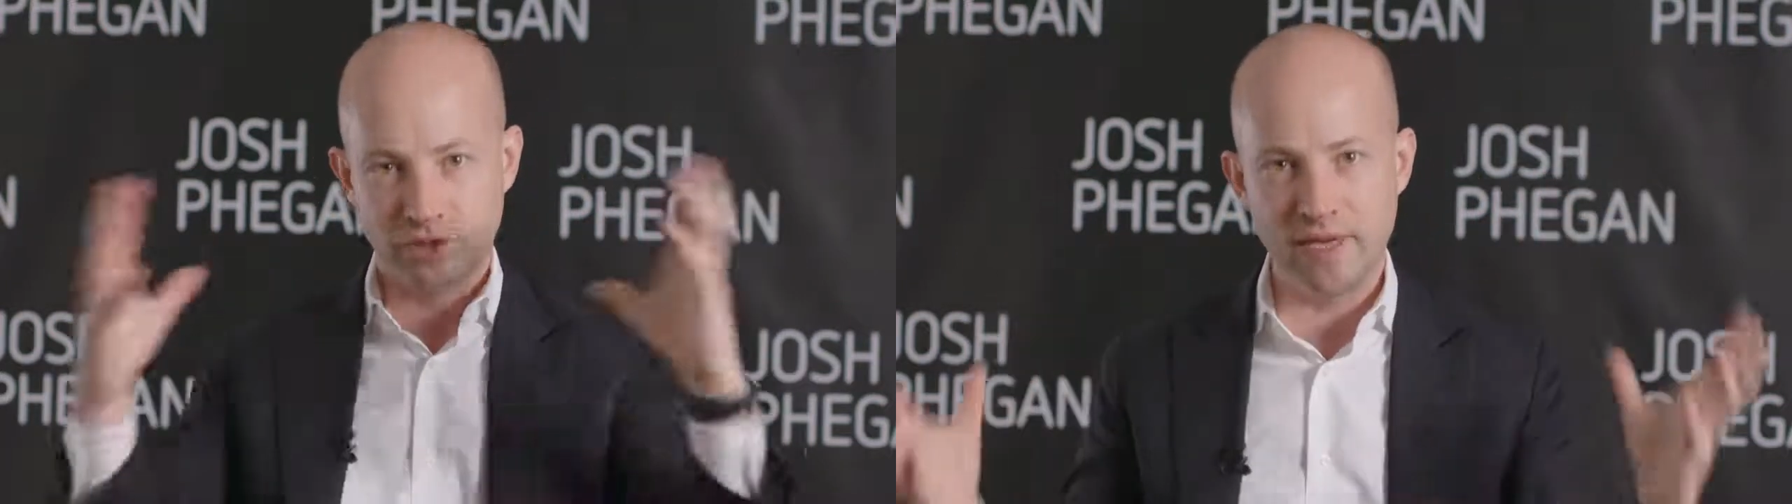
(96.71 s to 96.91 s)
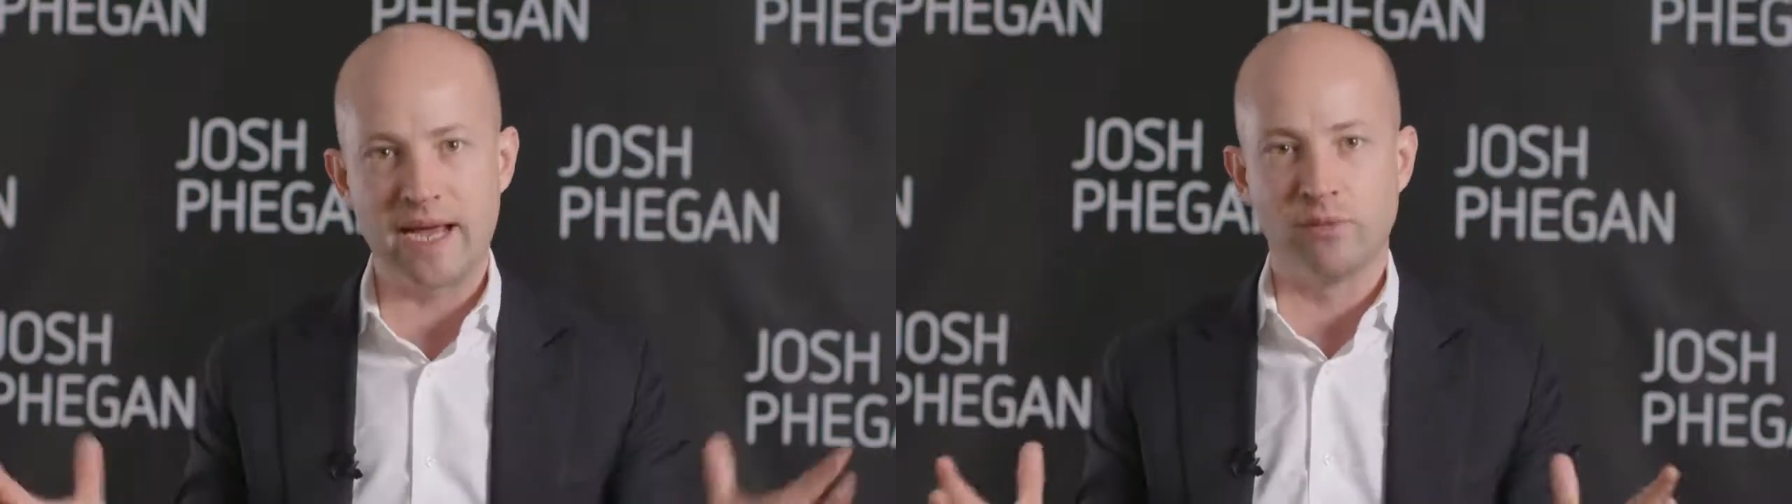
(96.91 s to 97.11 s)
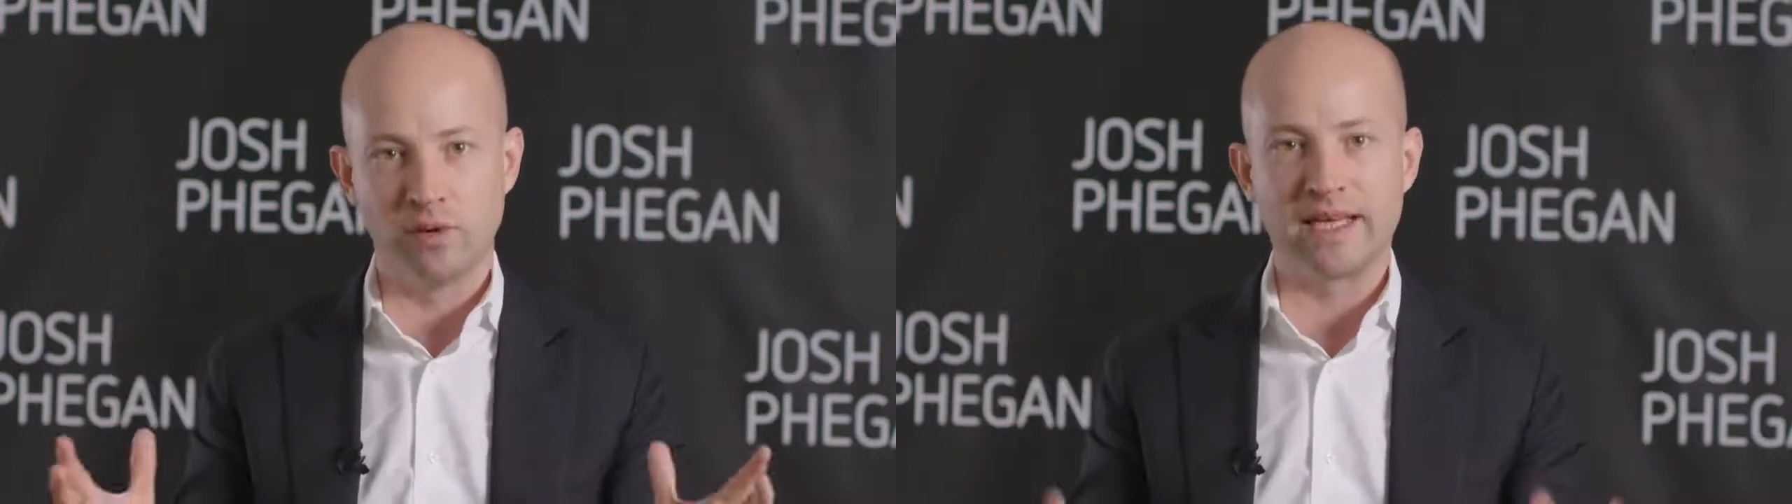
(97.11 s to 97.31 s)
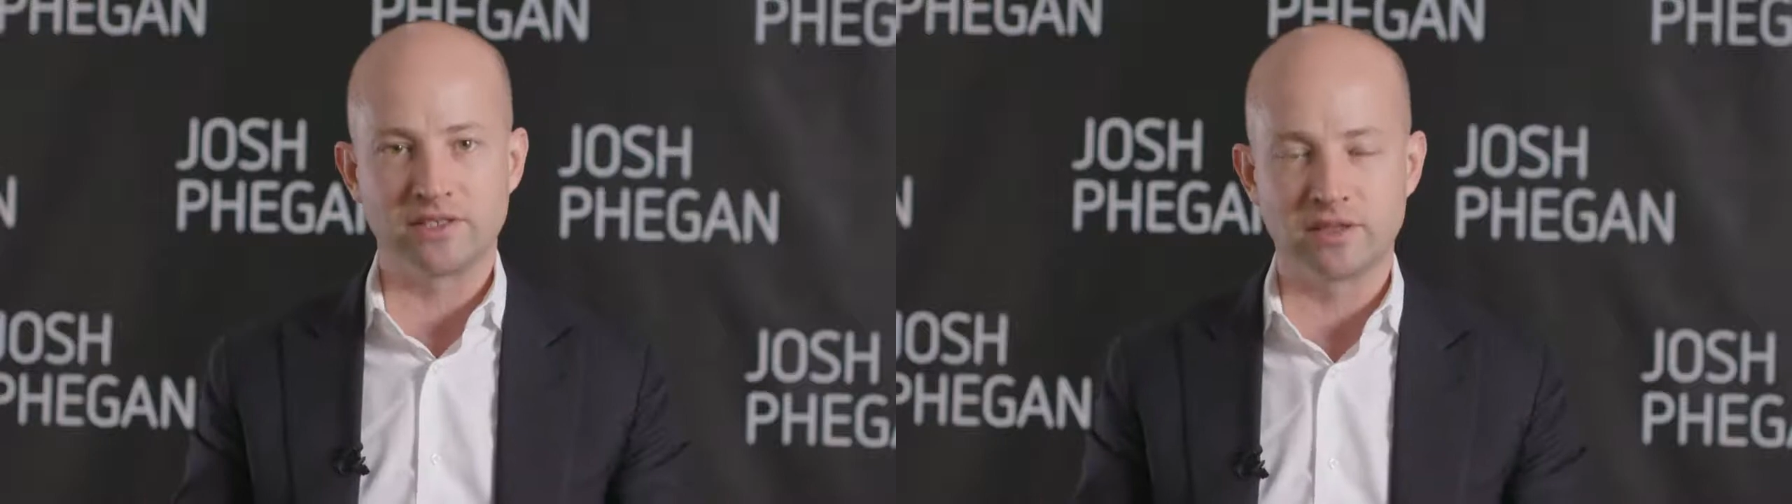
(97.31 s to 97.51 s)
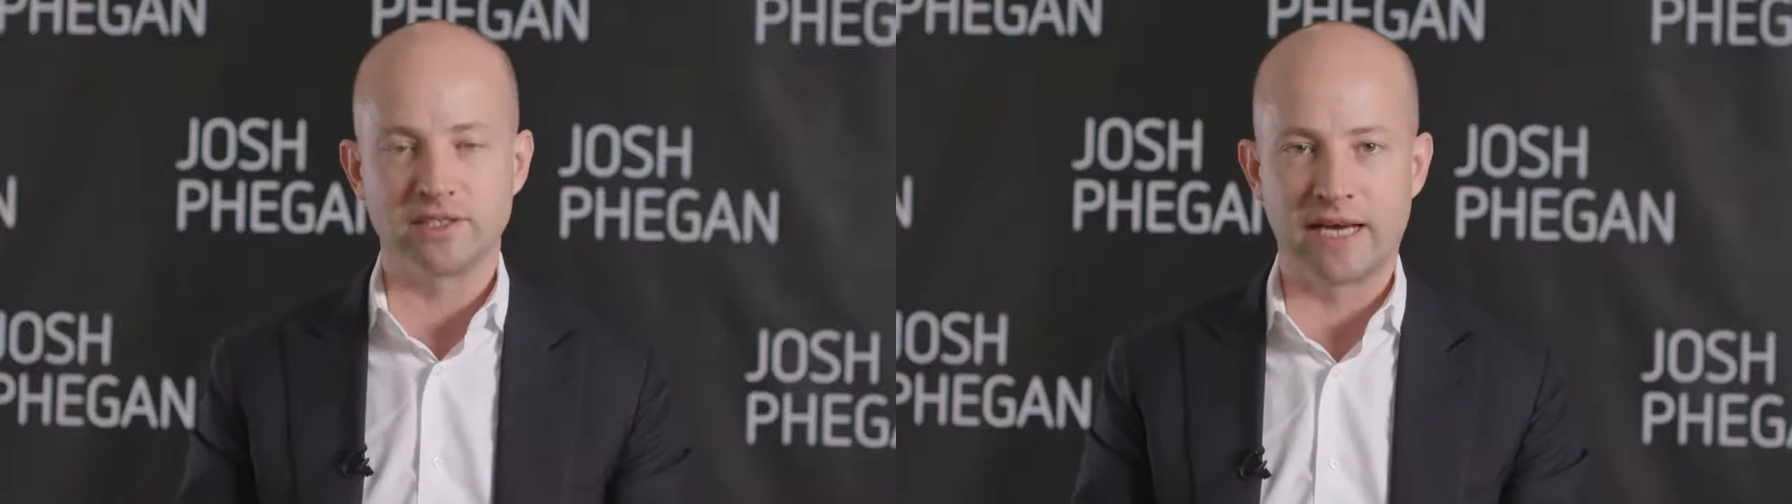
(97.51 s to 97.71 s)
you name all that
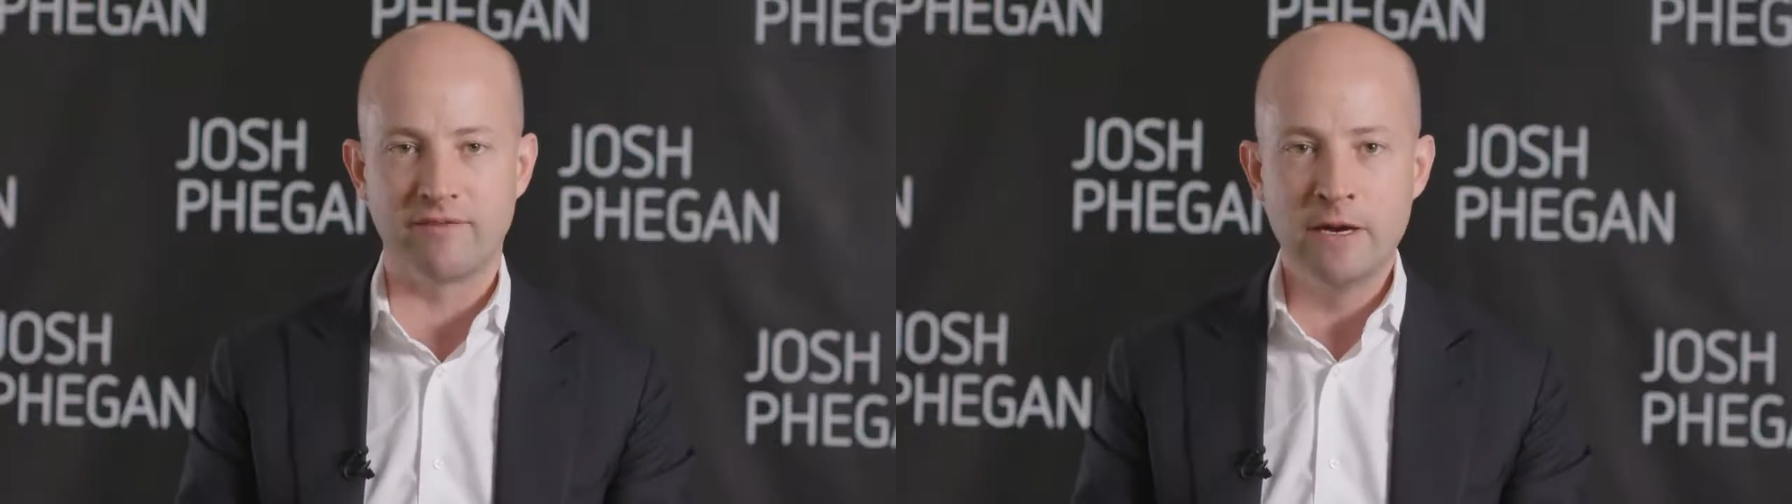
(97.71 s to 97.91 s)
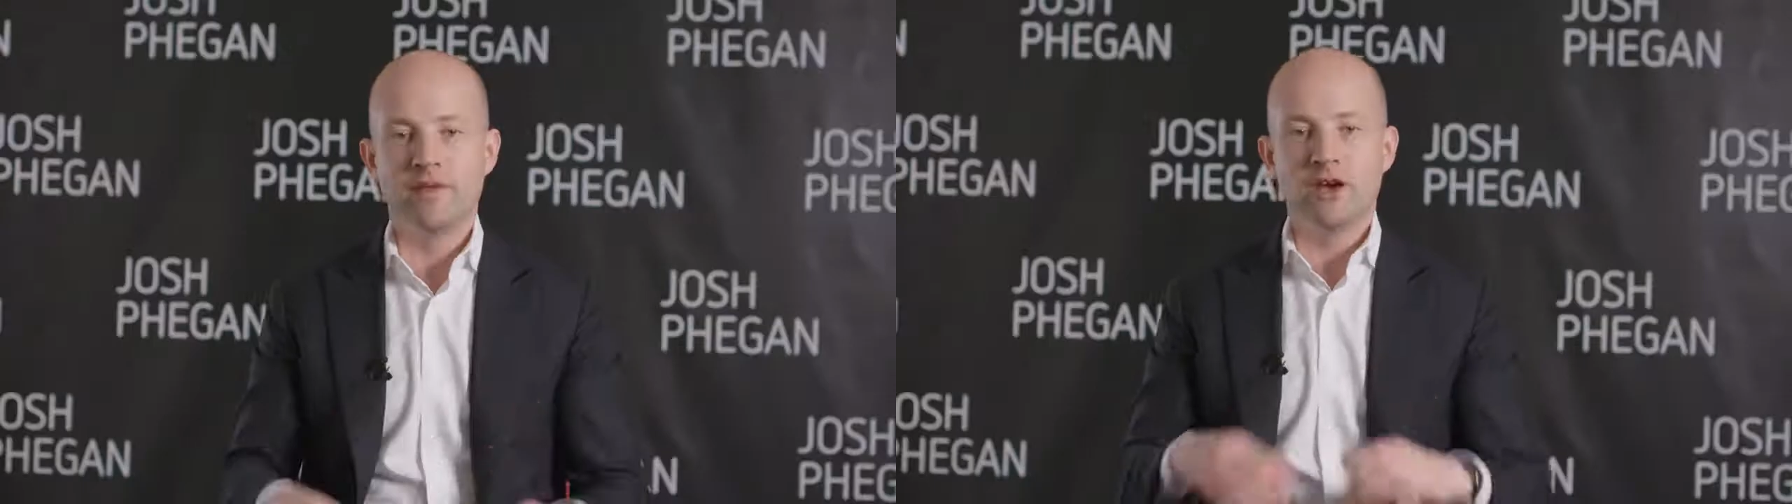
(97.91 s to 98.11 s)
sort of stuff.